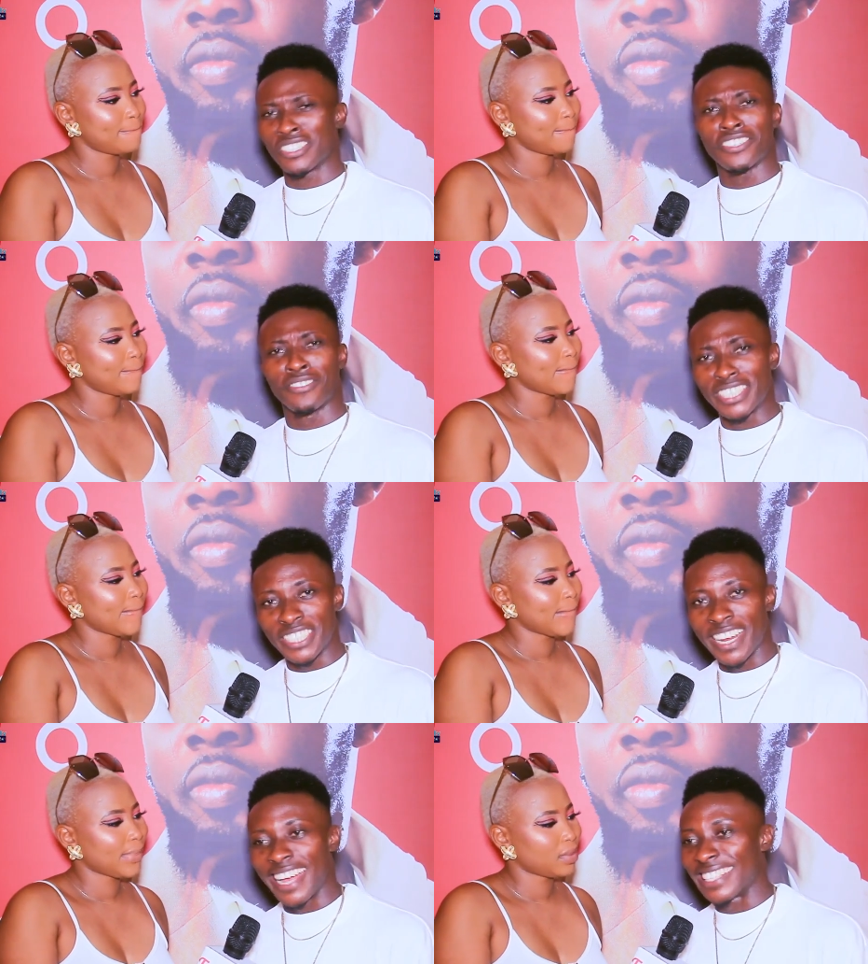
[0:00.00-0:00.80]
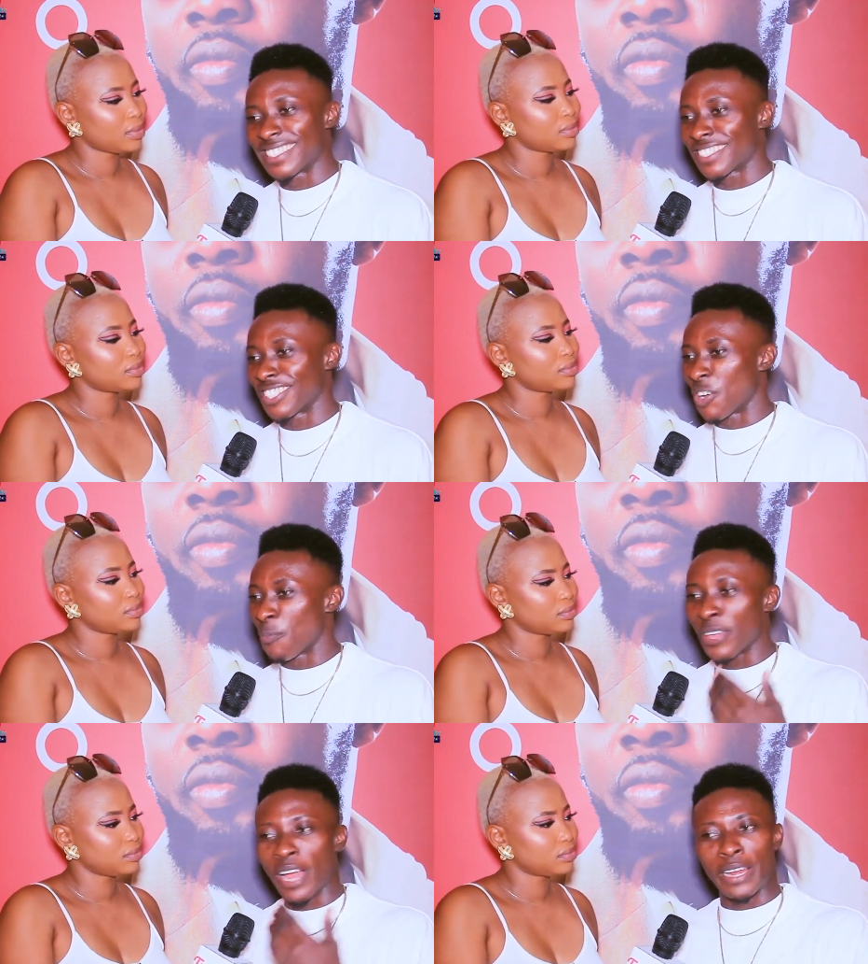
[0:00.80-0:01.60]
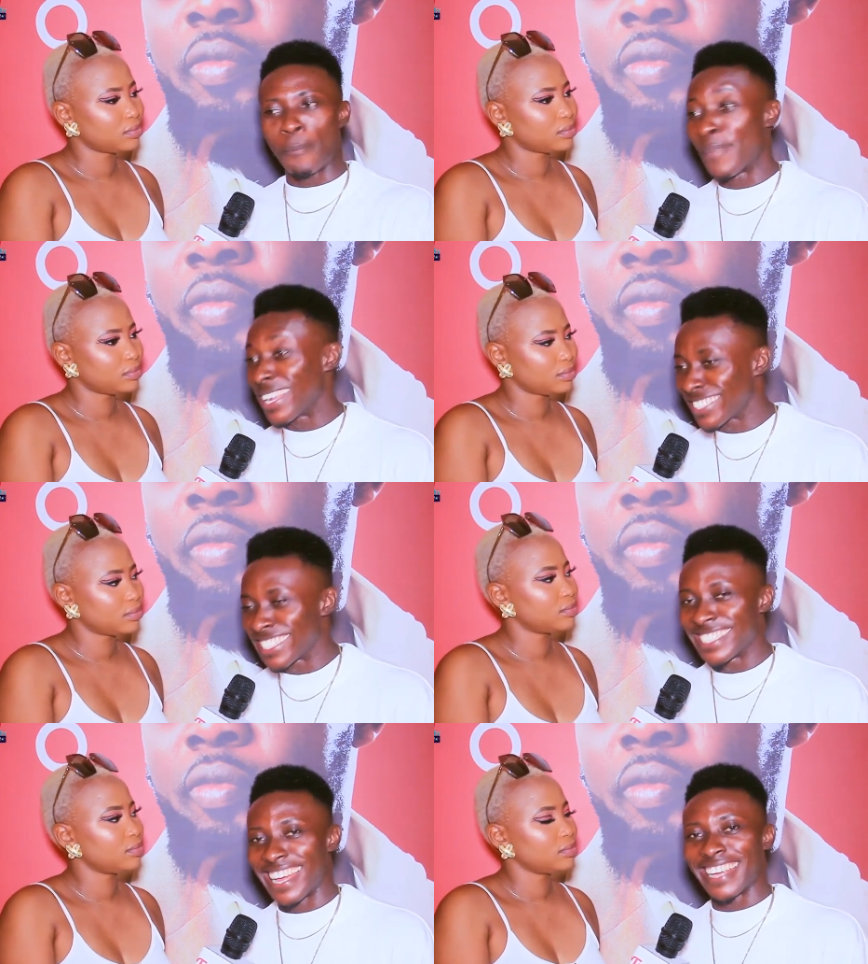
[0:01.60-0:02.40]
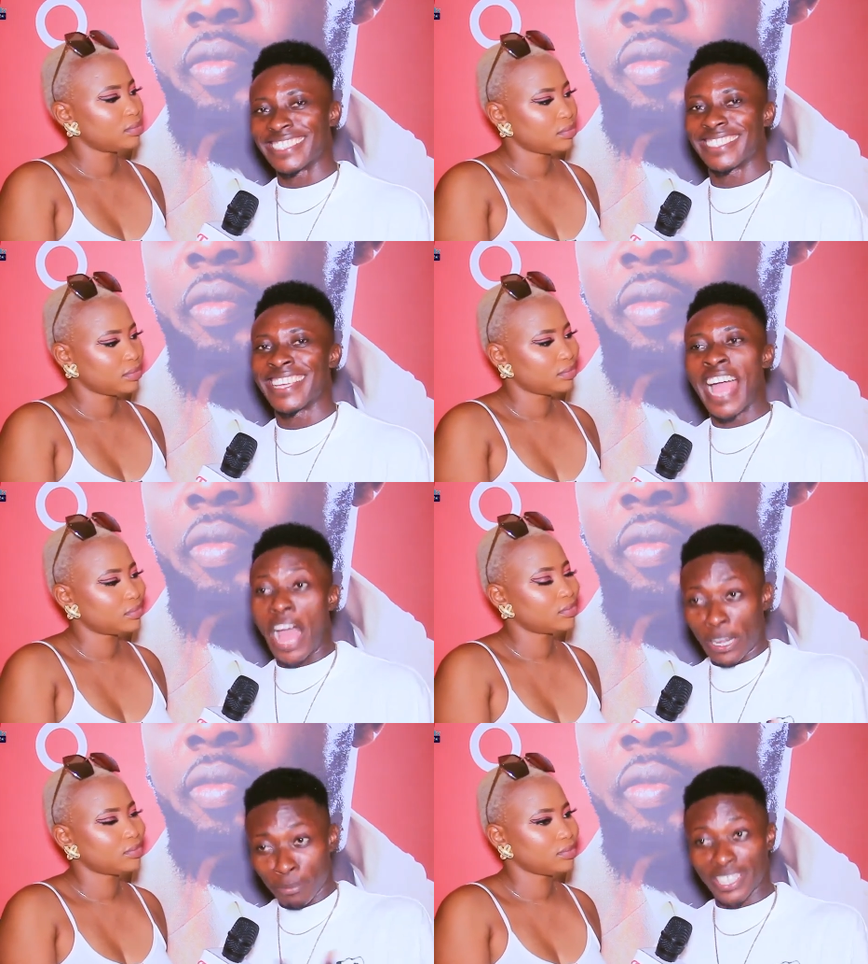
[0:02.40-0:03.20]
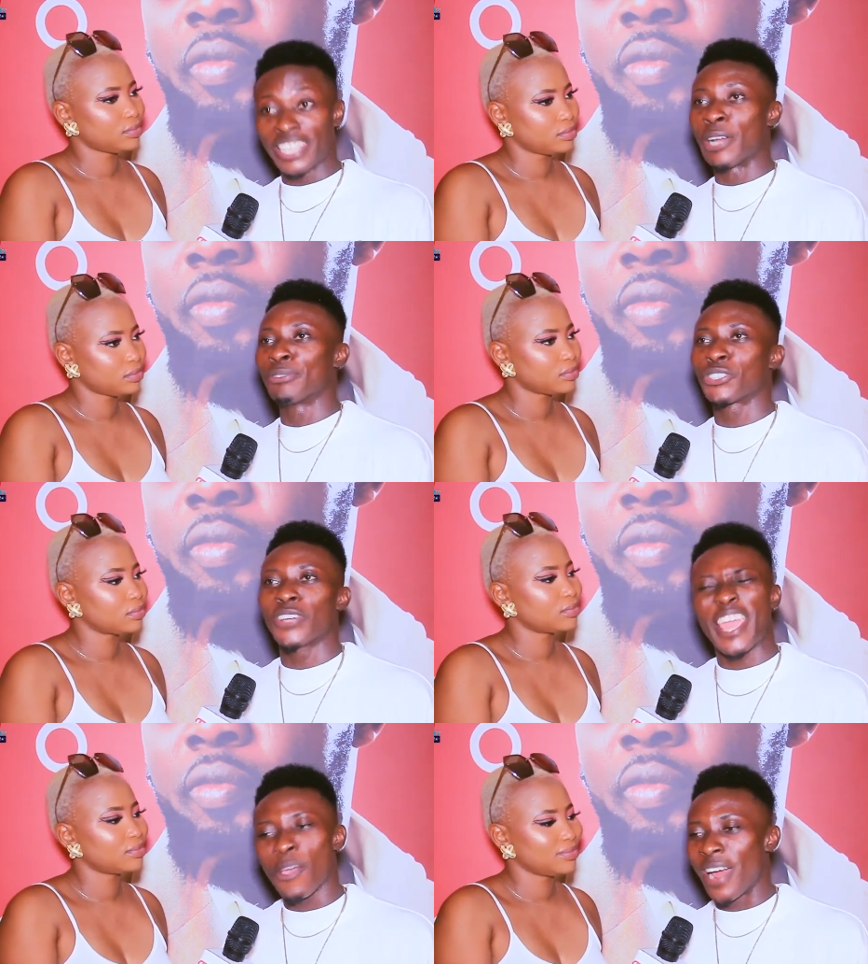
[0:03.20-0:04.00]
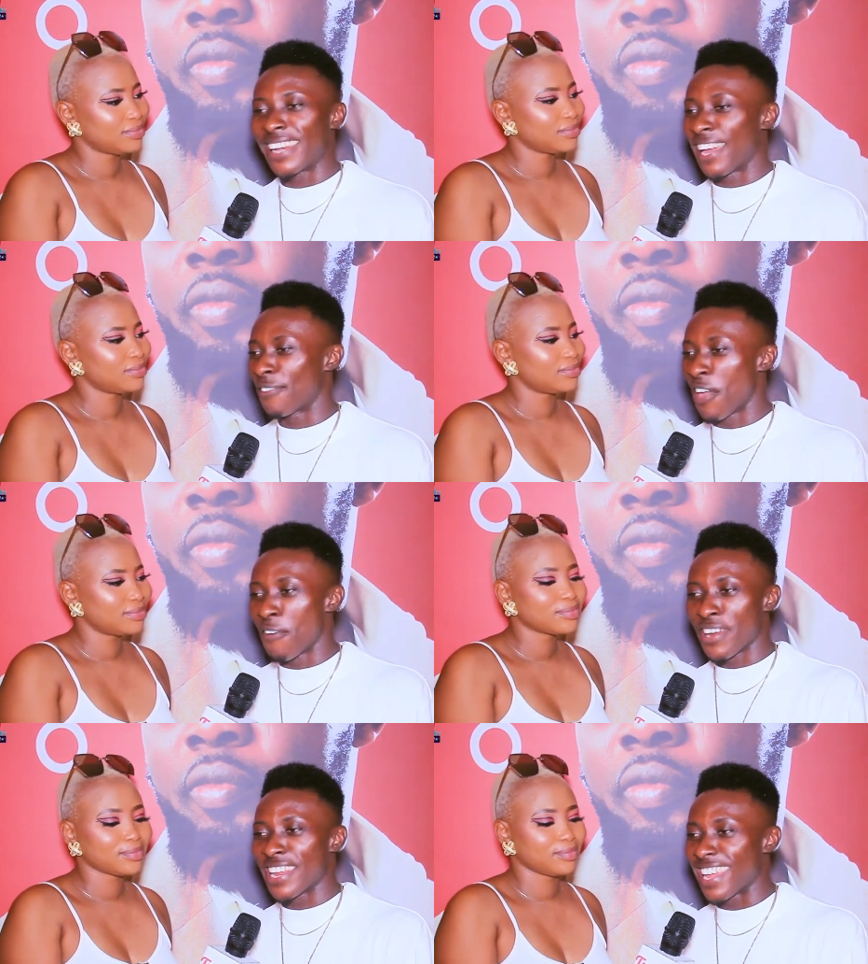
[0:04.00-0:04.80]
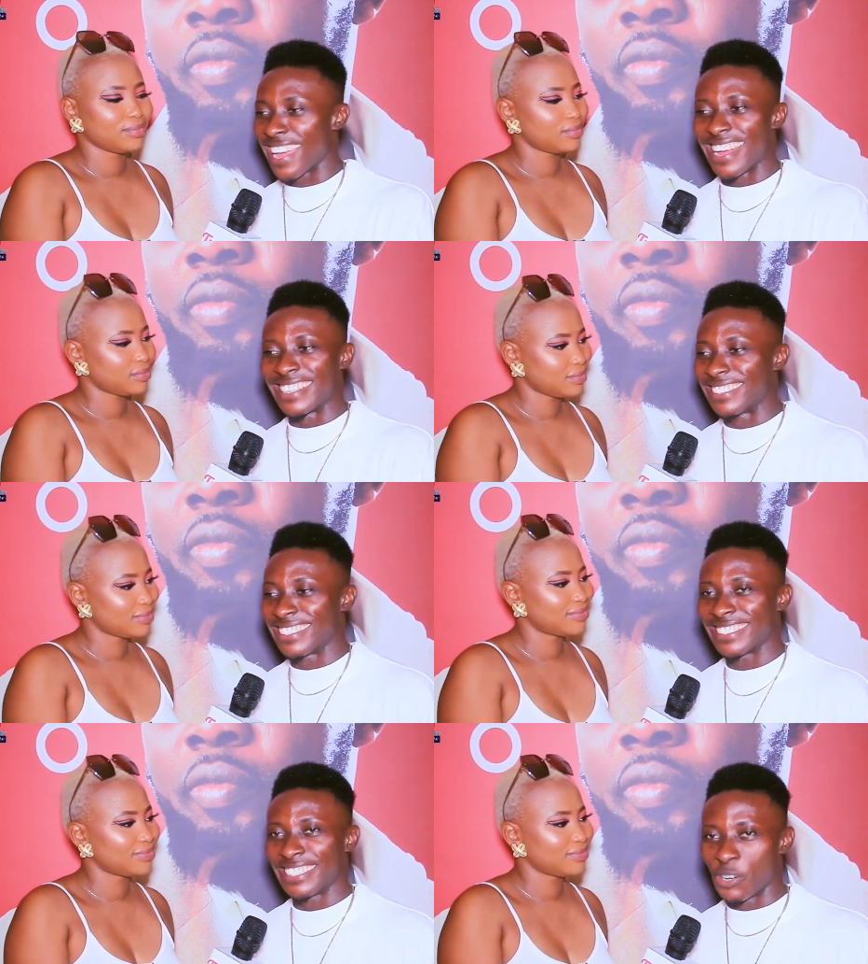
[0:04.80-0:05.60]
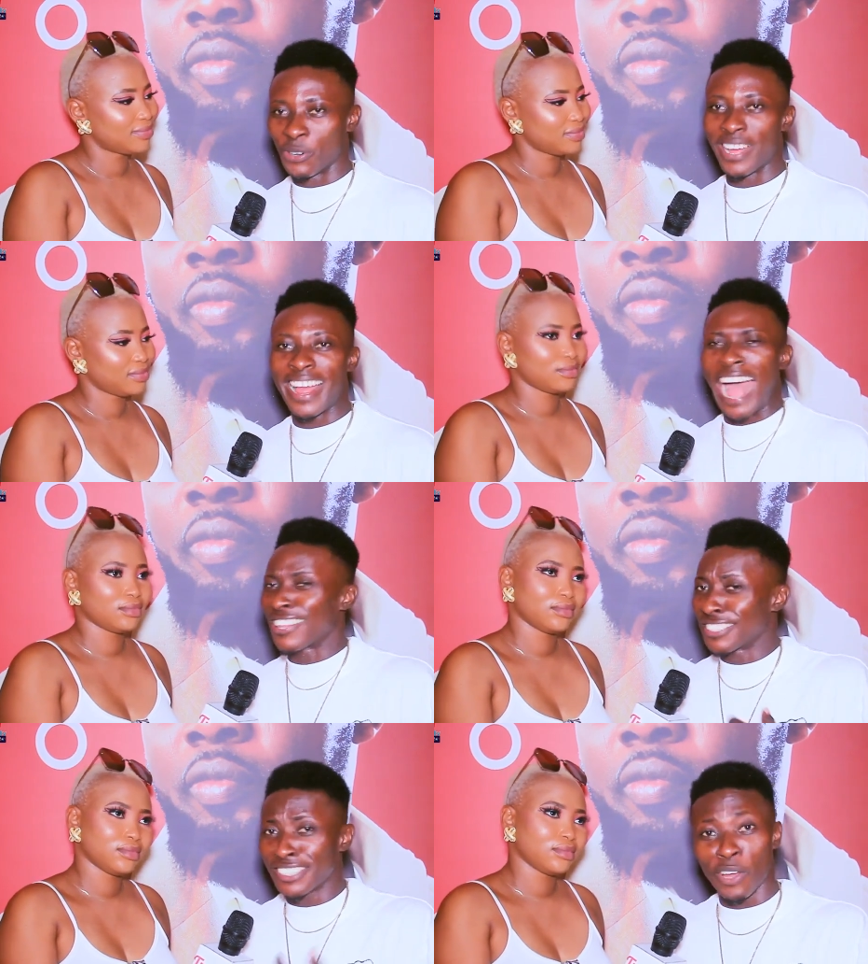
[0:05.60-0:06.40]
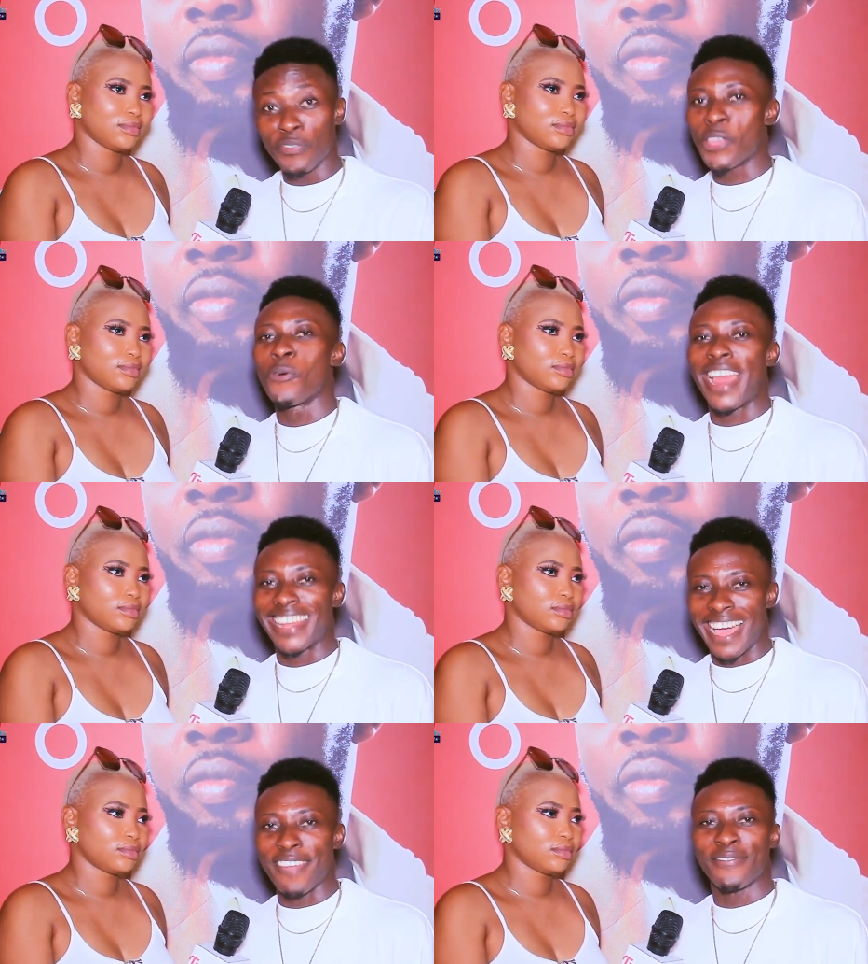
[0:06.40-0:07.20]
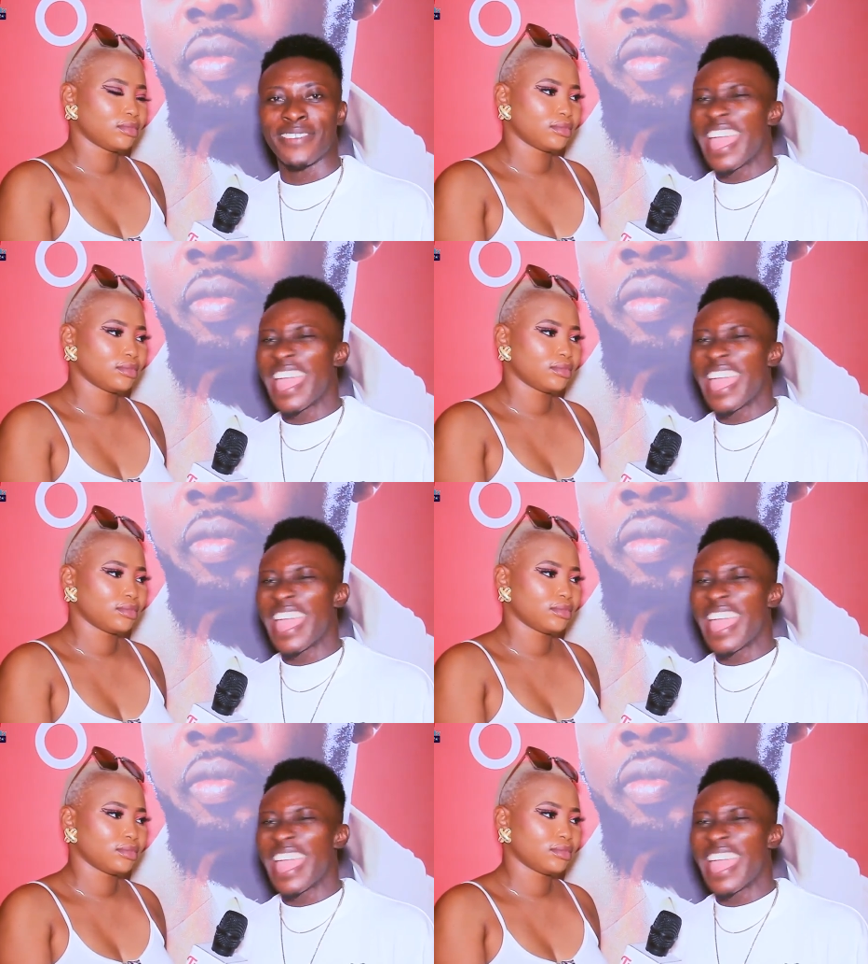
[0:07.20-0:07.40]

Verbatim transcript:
Speaker 1: It's a great night. It's gonna be an amazing night. I'm looking up to AY Live every year, and I just love AY Live.